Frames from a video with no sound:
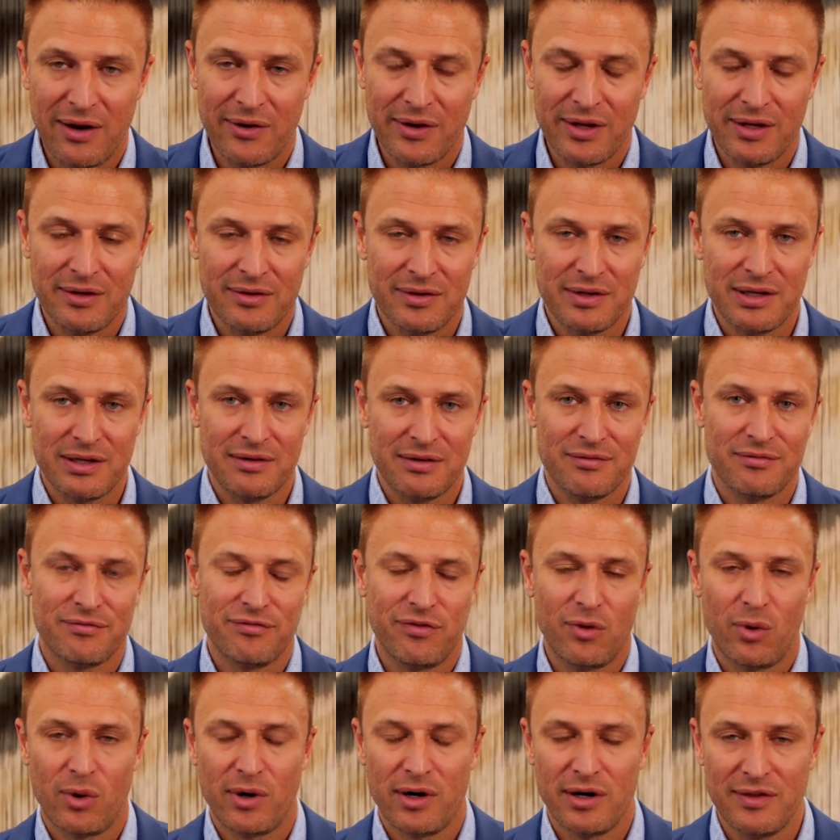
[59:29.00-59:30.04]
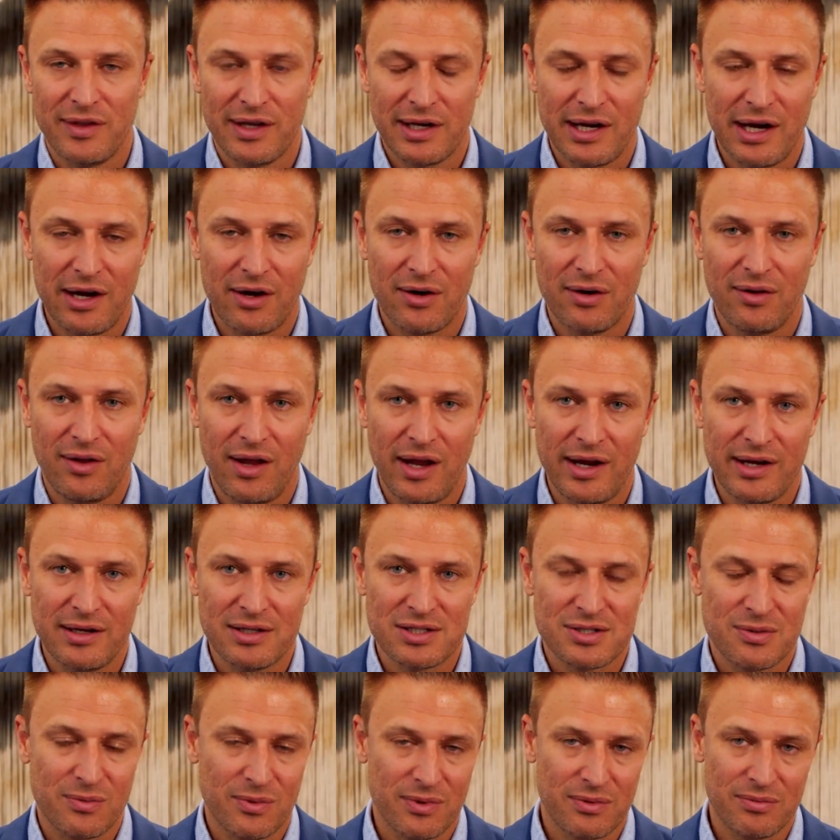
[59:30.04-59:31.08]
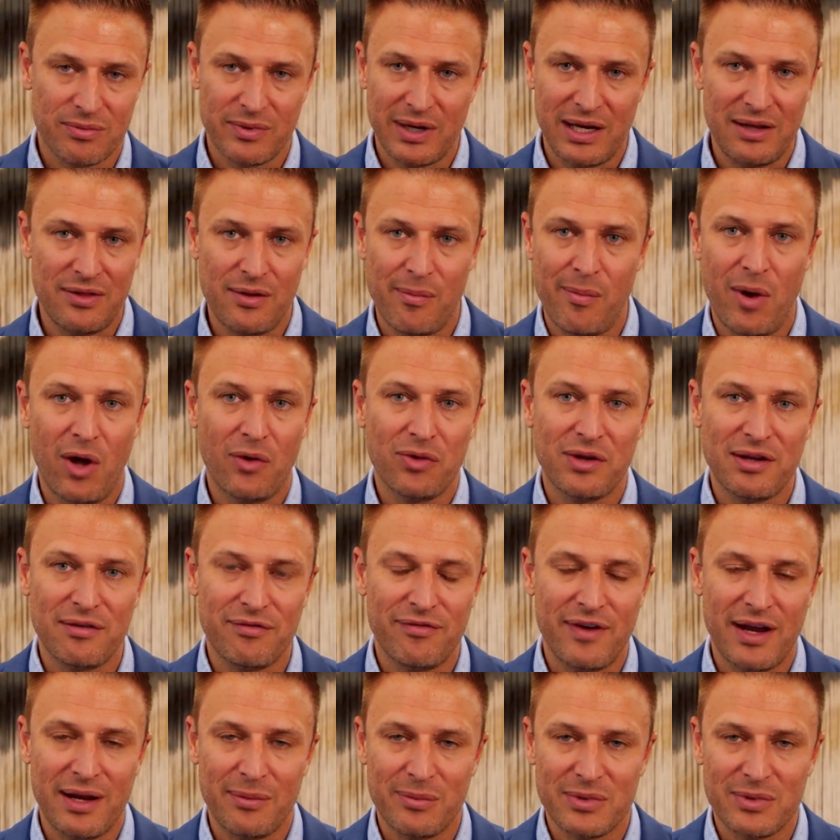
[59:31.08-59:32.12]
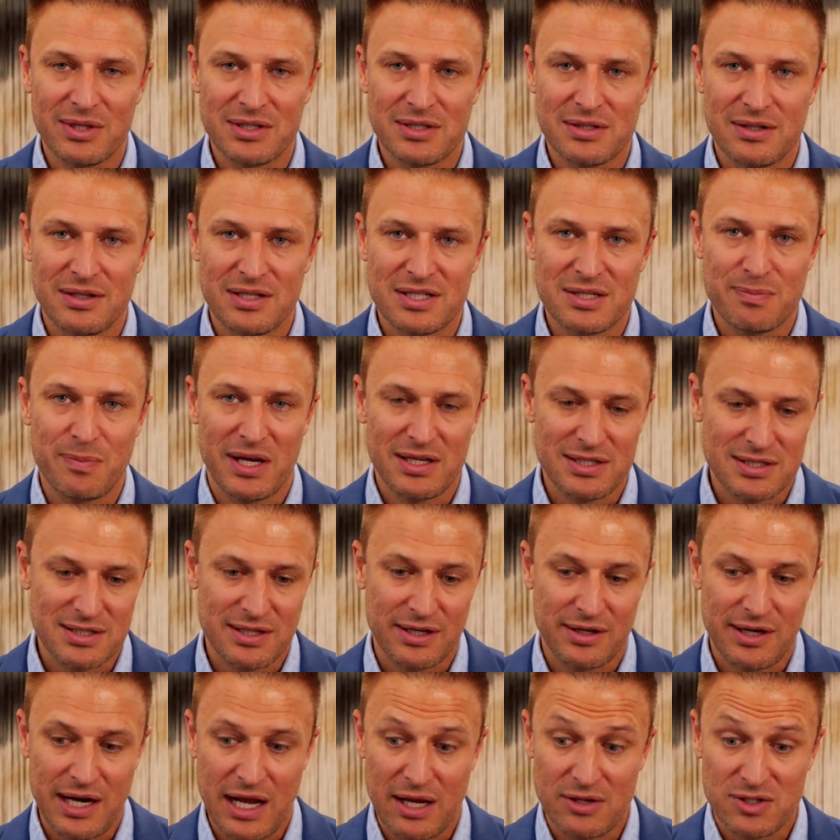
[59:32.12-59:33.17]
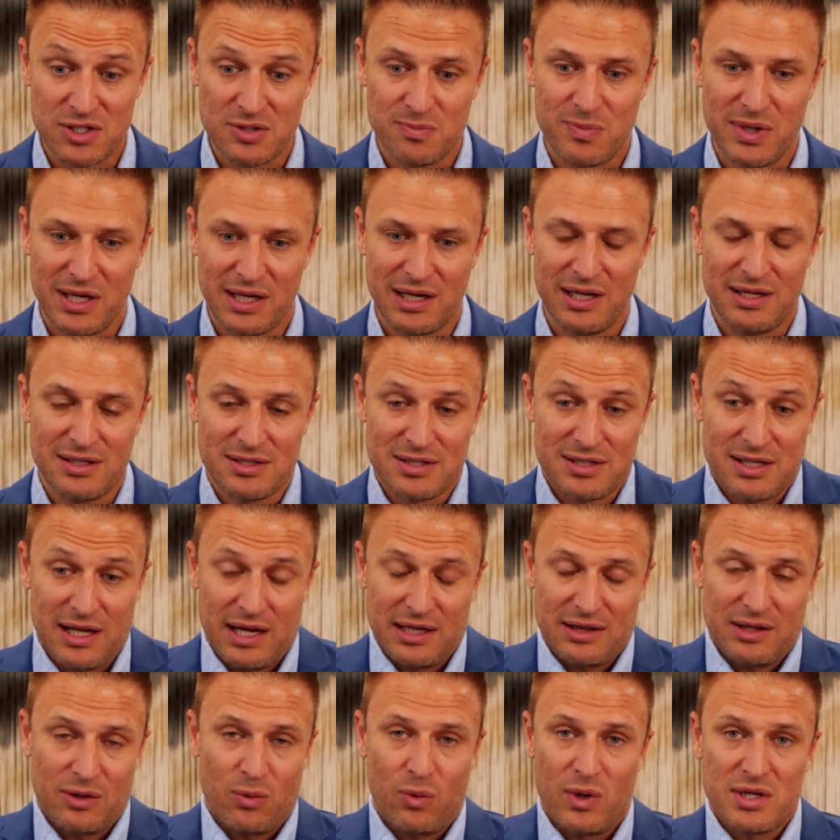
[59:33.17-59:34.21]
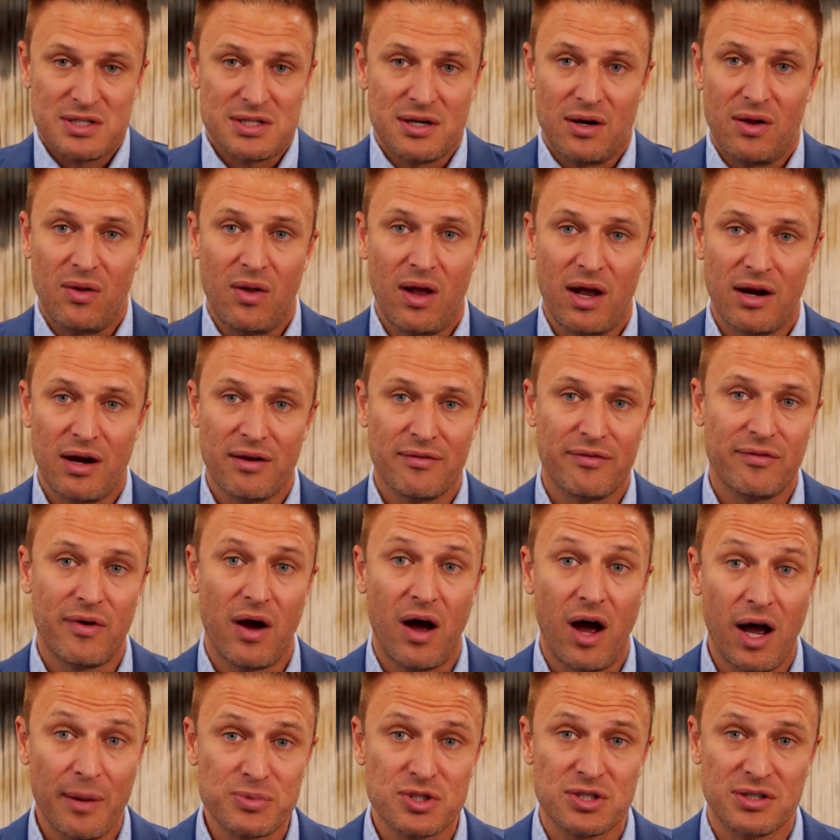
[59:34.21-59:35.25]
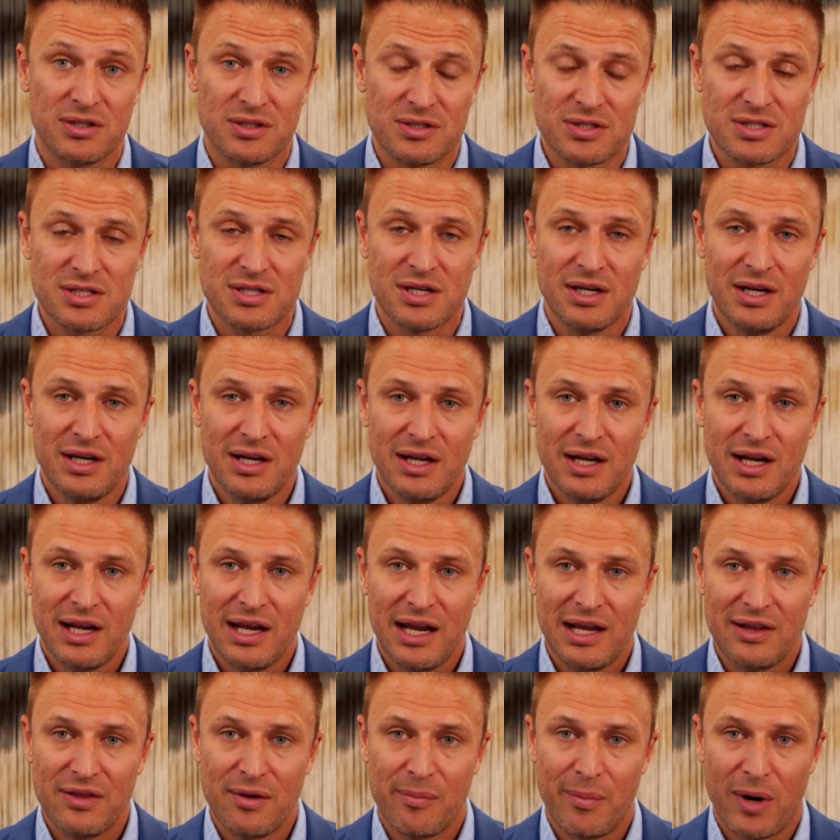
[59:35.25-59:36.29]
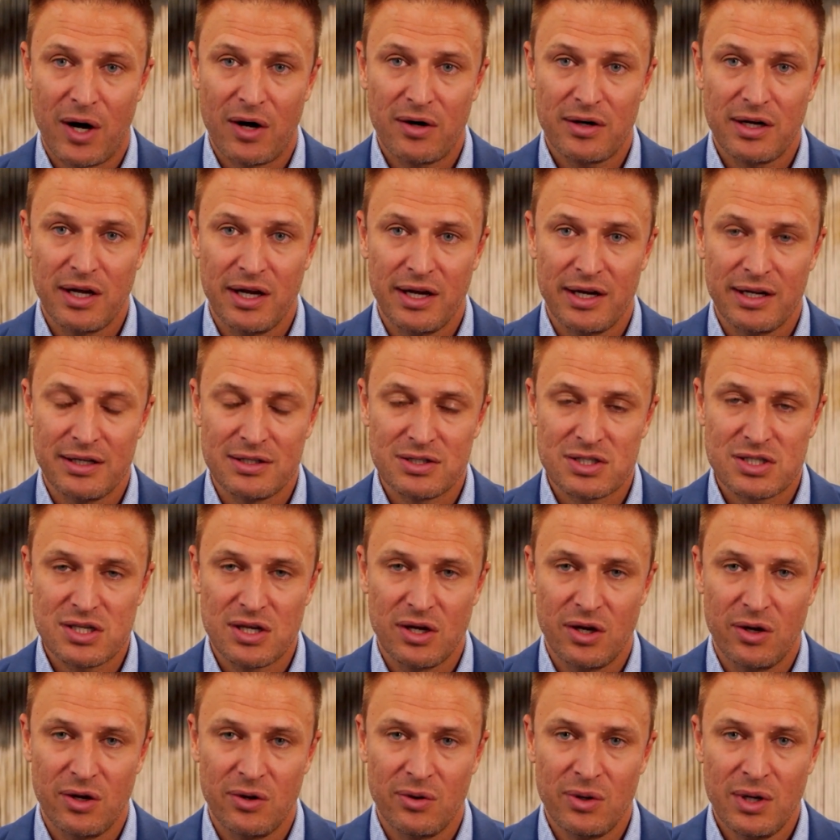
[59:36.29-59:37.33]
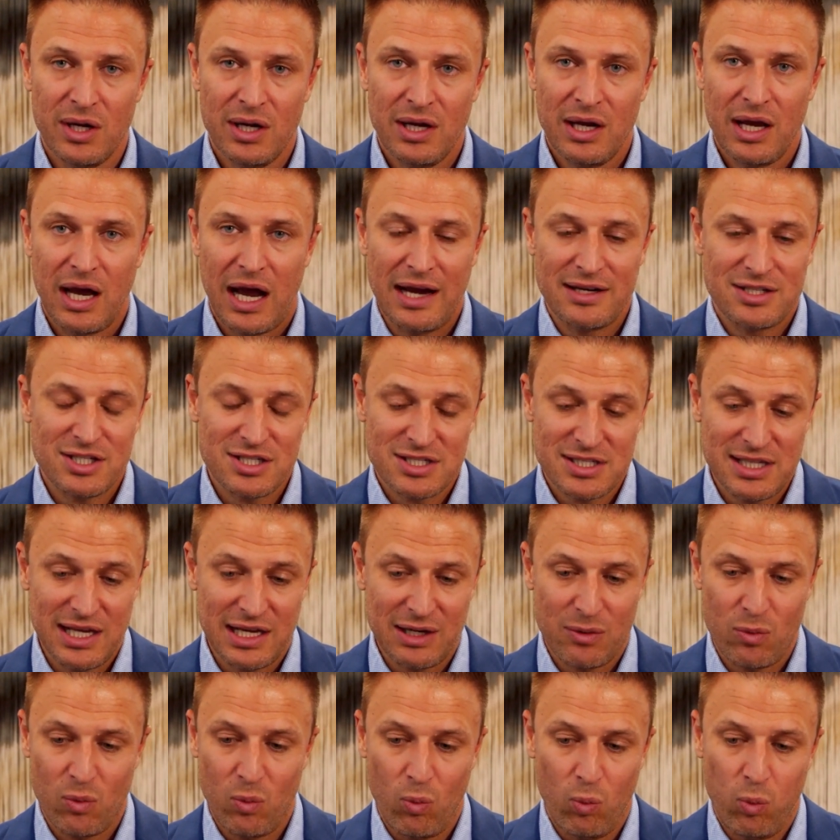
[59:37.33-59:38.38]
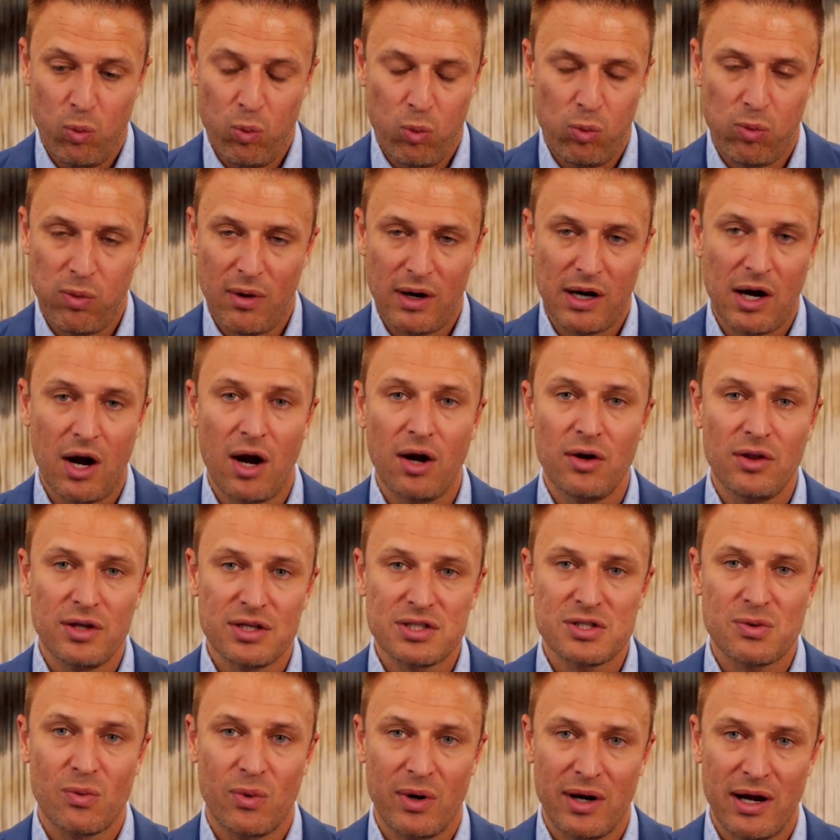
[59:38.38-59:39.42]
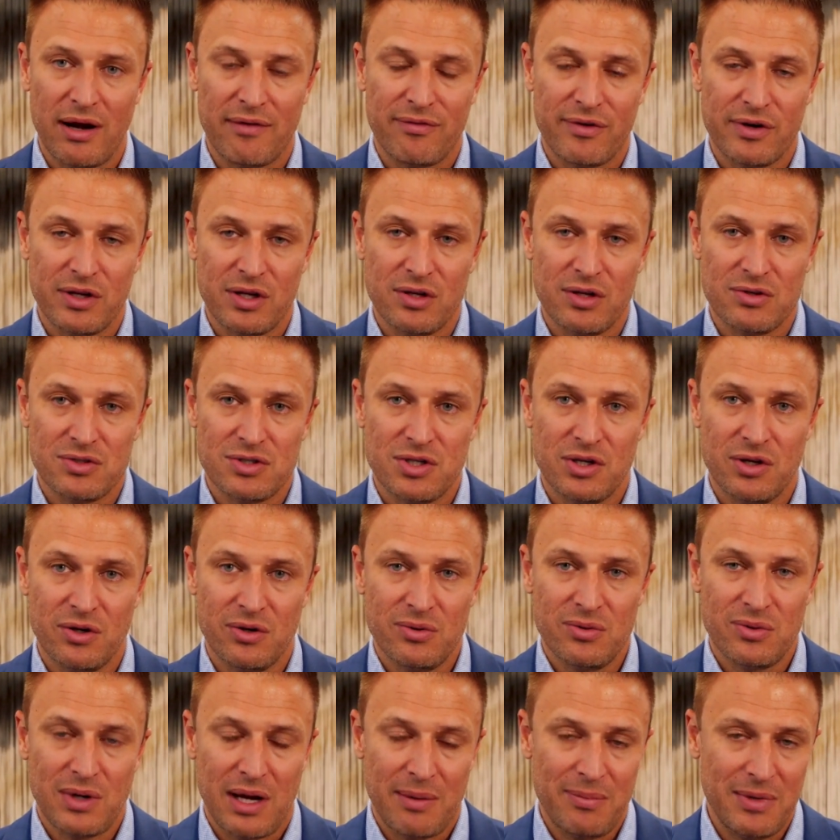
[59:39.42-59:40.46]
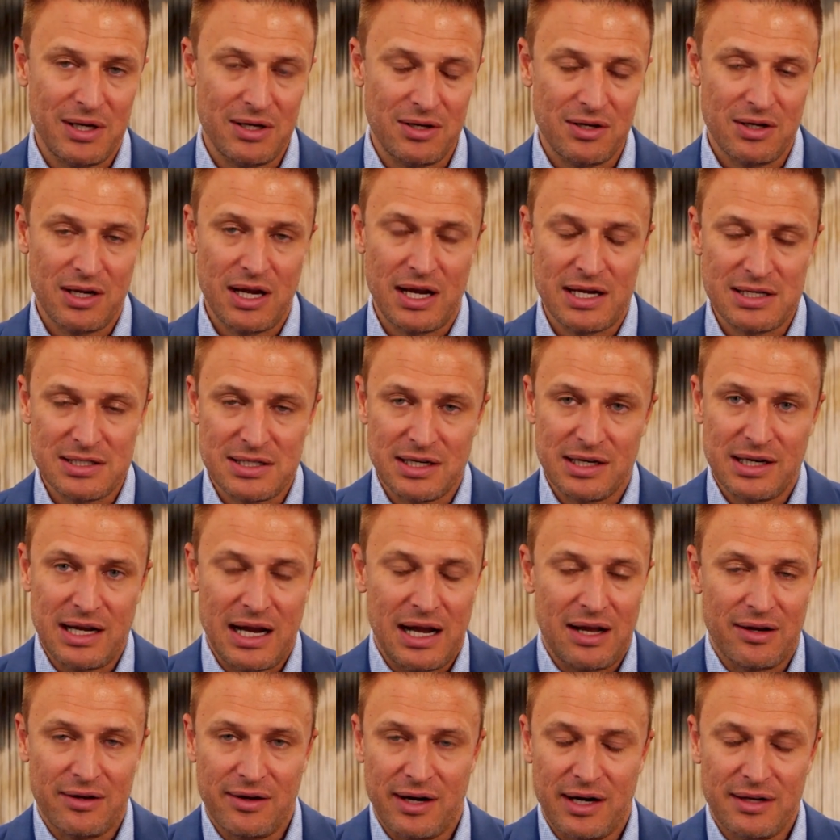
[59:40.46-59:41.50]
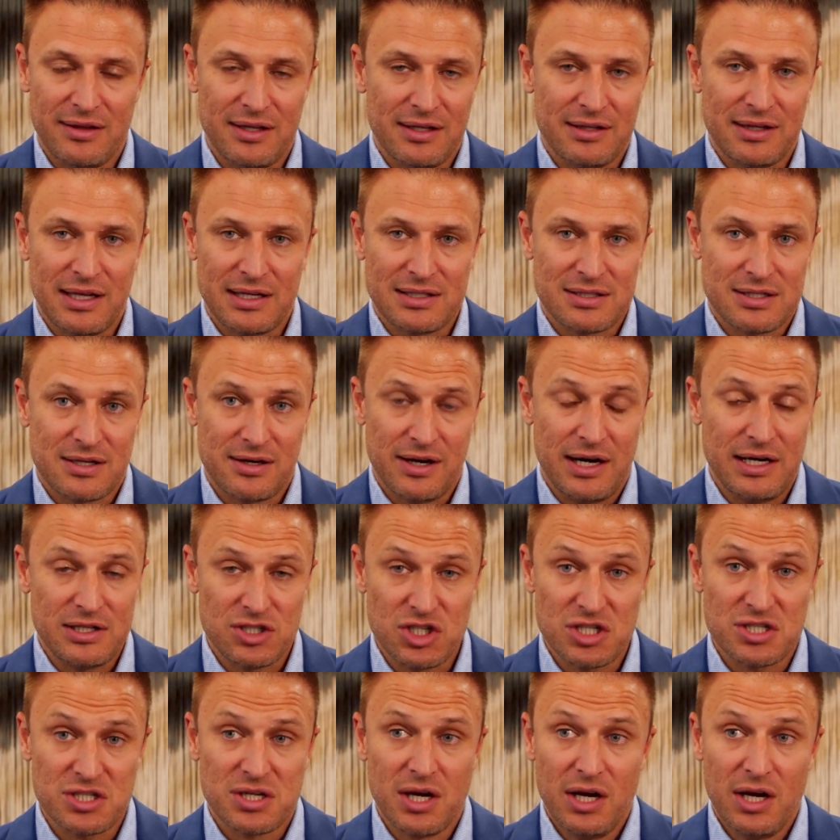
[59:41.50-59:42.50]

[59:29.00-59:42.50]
in Florida and the Carolinas, and we're in the multifamily space there now, just because like there wasn't a lot of options in the market. And so I just think regardless of whatever you do, I mean, you guys in Calgary, I think that's great. Just